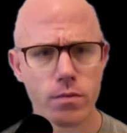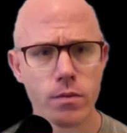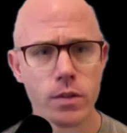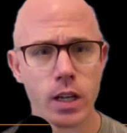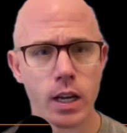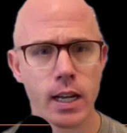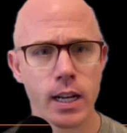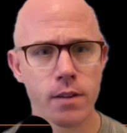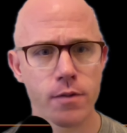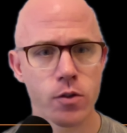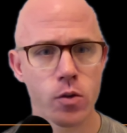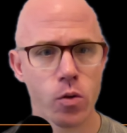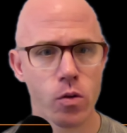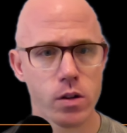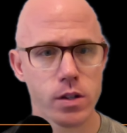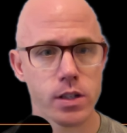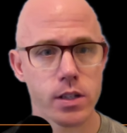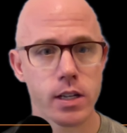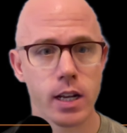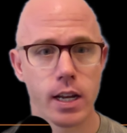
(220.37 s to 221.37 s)
And of
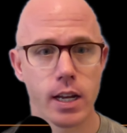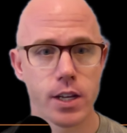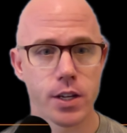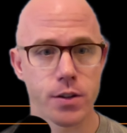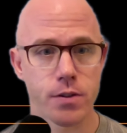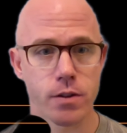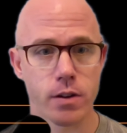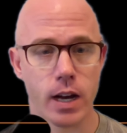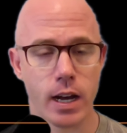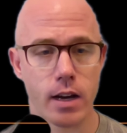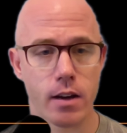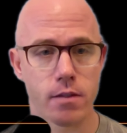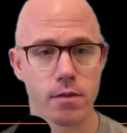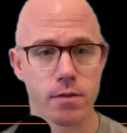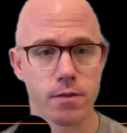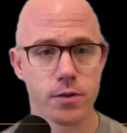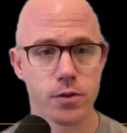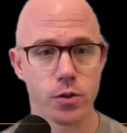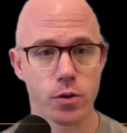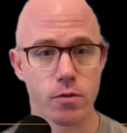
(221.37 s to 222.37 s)
course, you
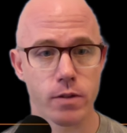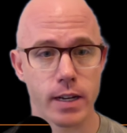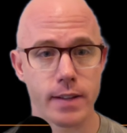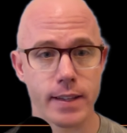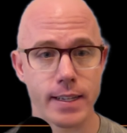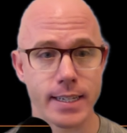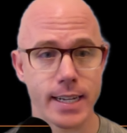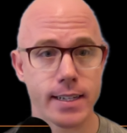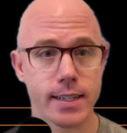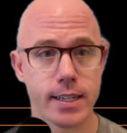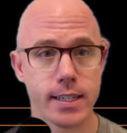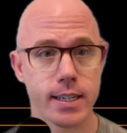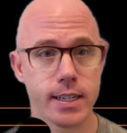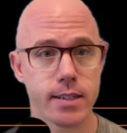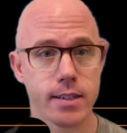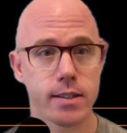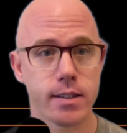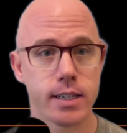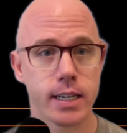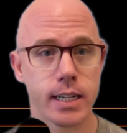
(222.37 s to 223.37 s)
have to create these
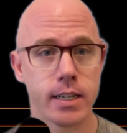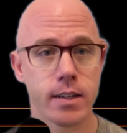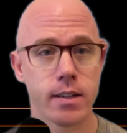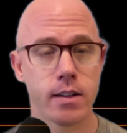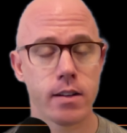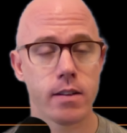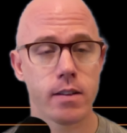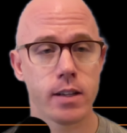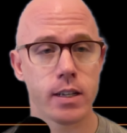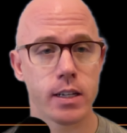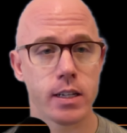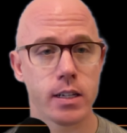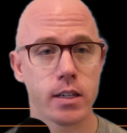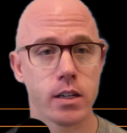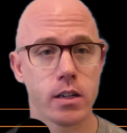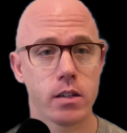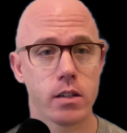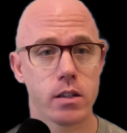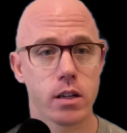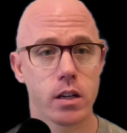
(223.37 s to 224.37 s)
entities in the
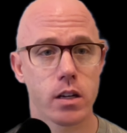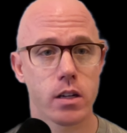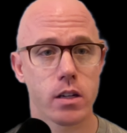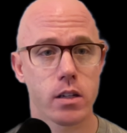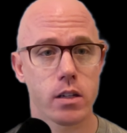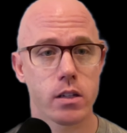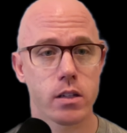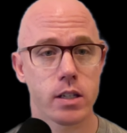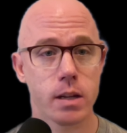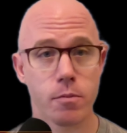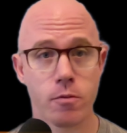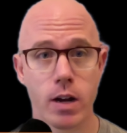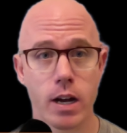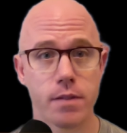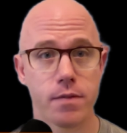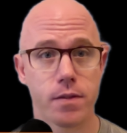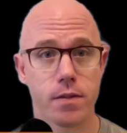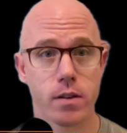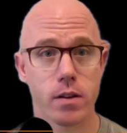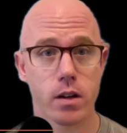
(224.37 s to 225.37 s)

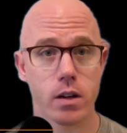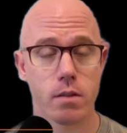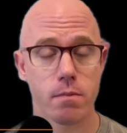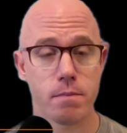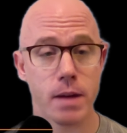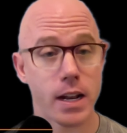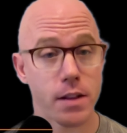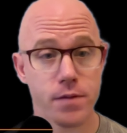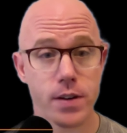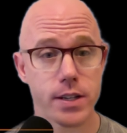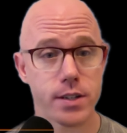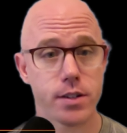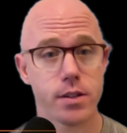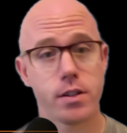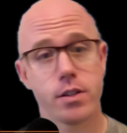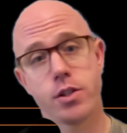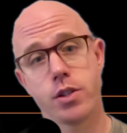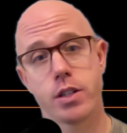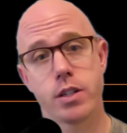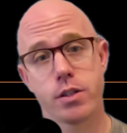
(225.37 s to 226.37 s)
subgraph
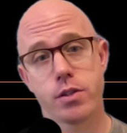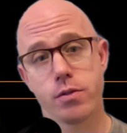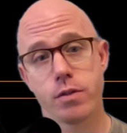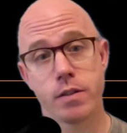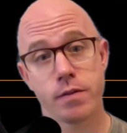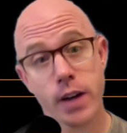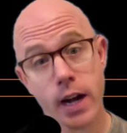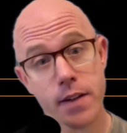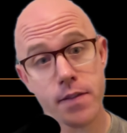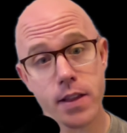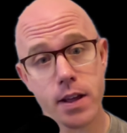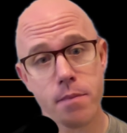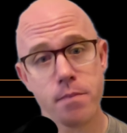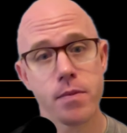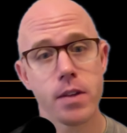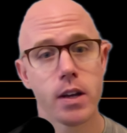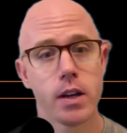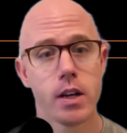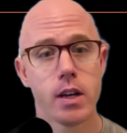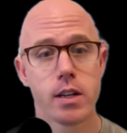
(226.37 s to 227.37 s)
manifest just to define them.
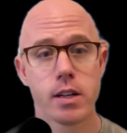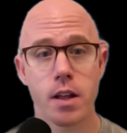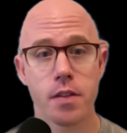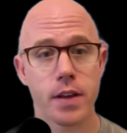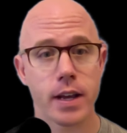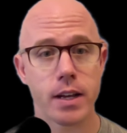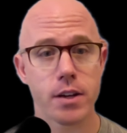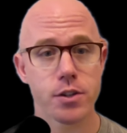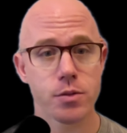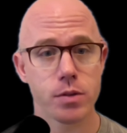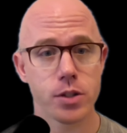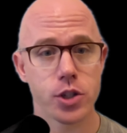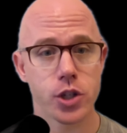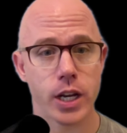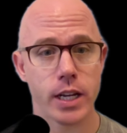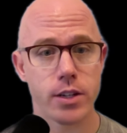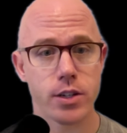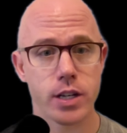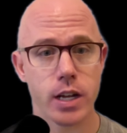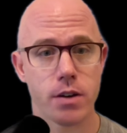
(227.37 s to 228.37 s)
Nothing else was
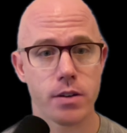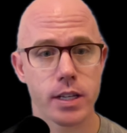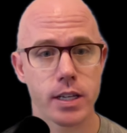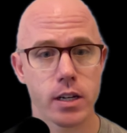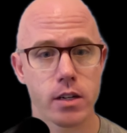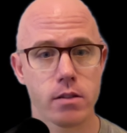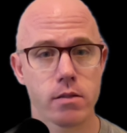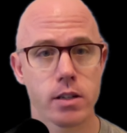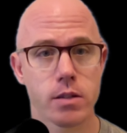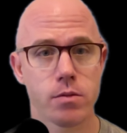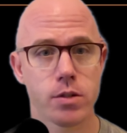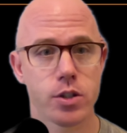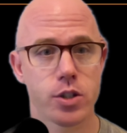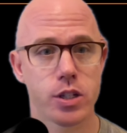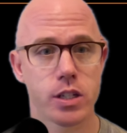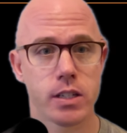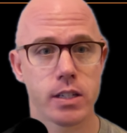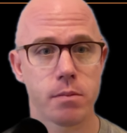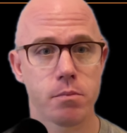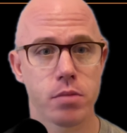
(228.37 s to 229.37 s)
changed down here. It was
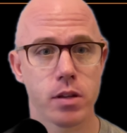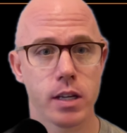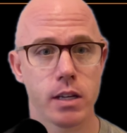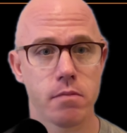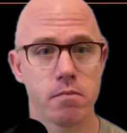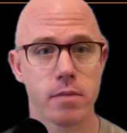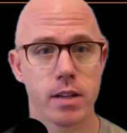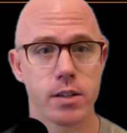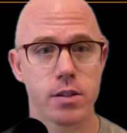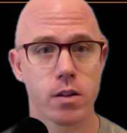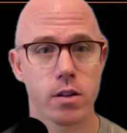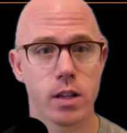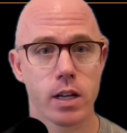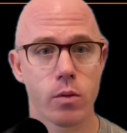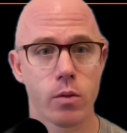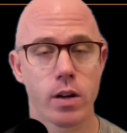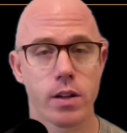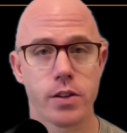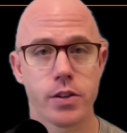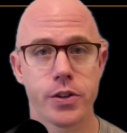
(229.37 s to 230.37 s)
just simply, that's all I
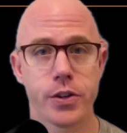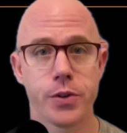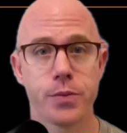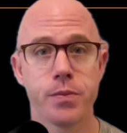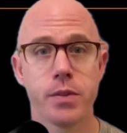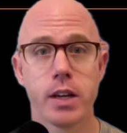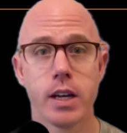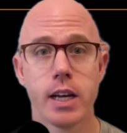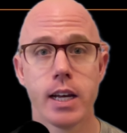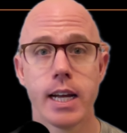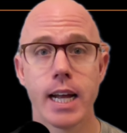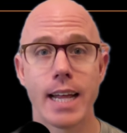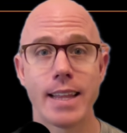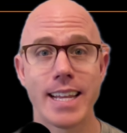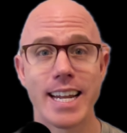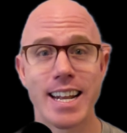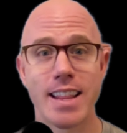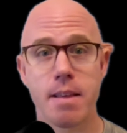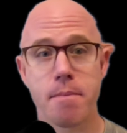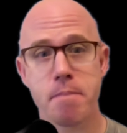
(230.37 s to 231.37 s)
wanted to do. And
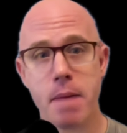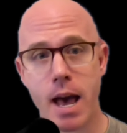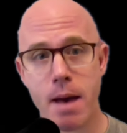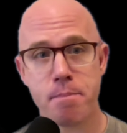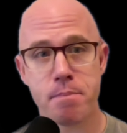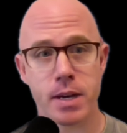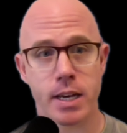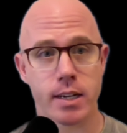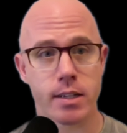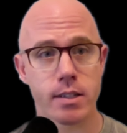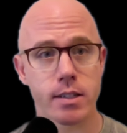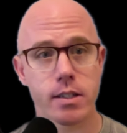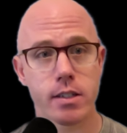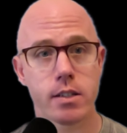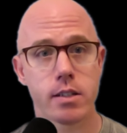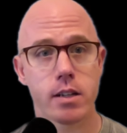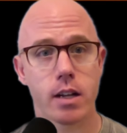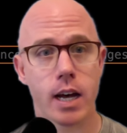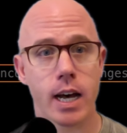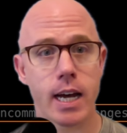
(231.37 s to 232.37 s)
then in the
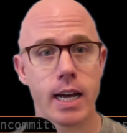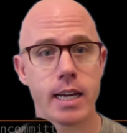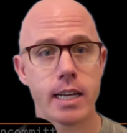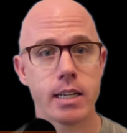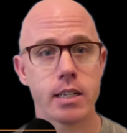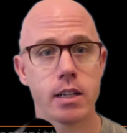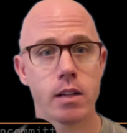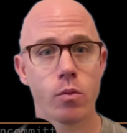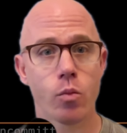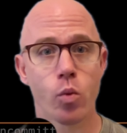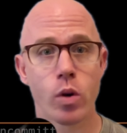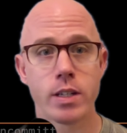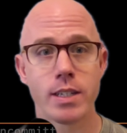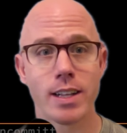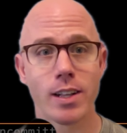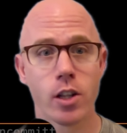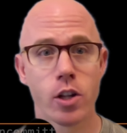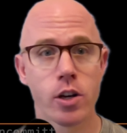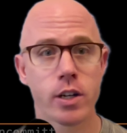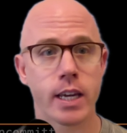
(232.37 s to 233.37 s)
mappings, I was
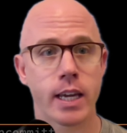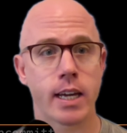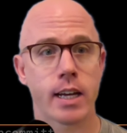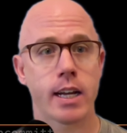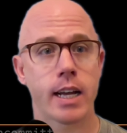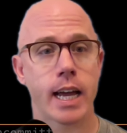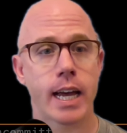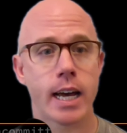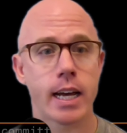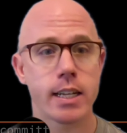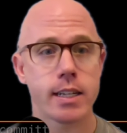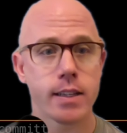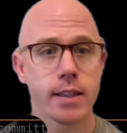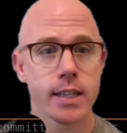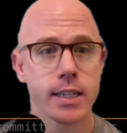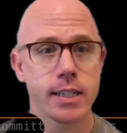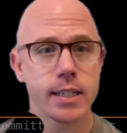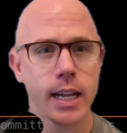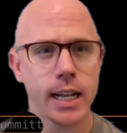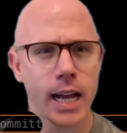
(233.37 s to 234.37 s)
looking at
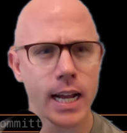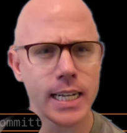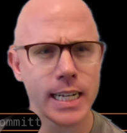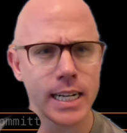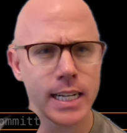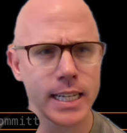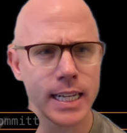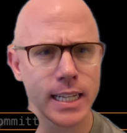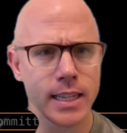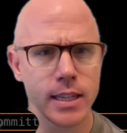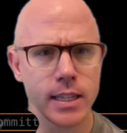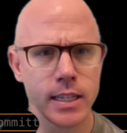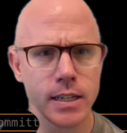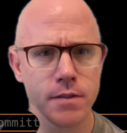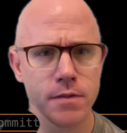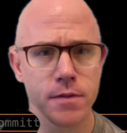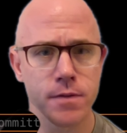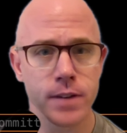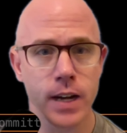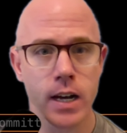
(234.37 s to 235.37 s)
this data. I needed to get the
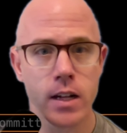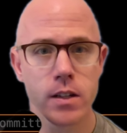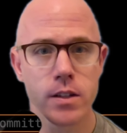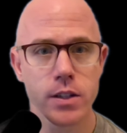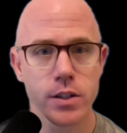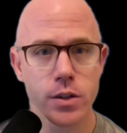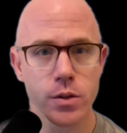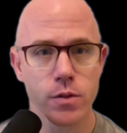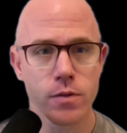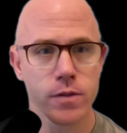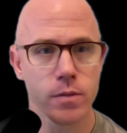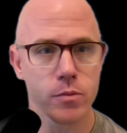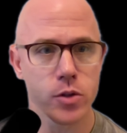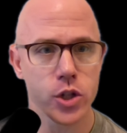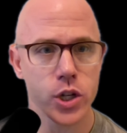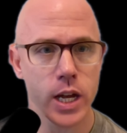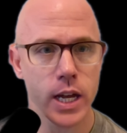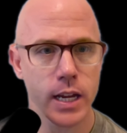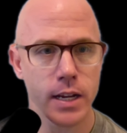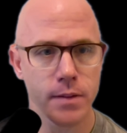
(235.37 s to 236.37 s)
value from
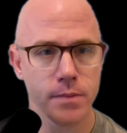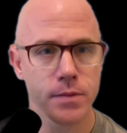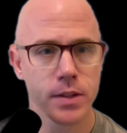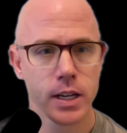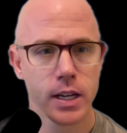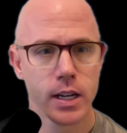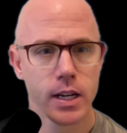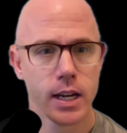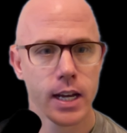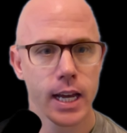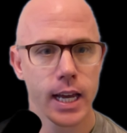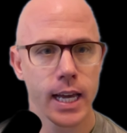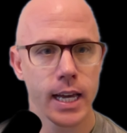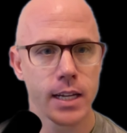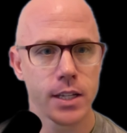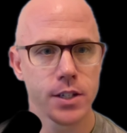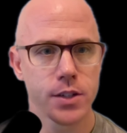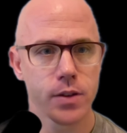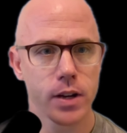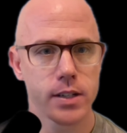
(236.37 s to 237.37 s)
chain.
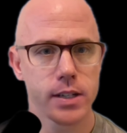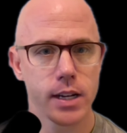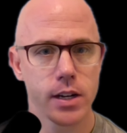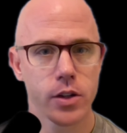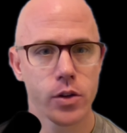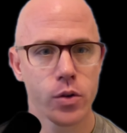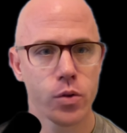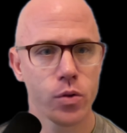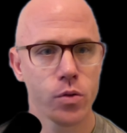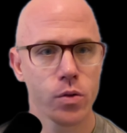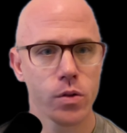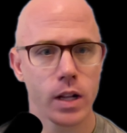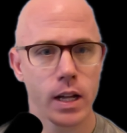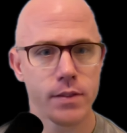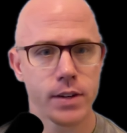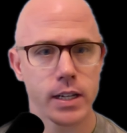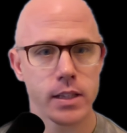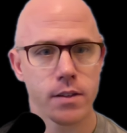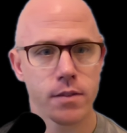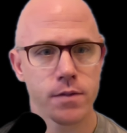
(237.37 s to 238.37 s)
And so I said, cool, I've
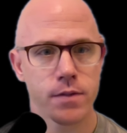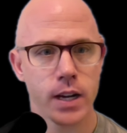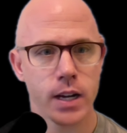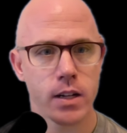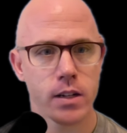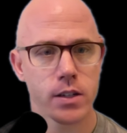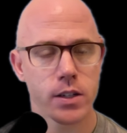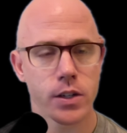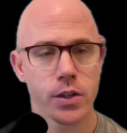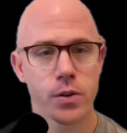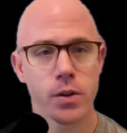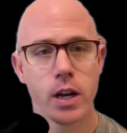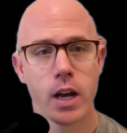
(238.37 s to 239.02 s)
got the value.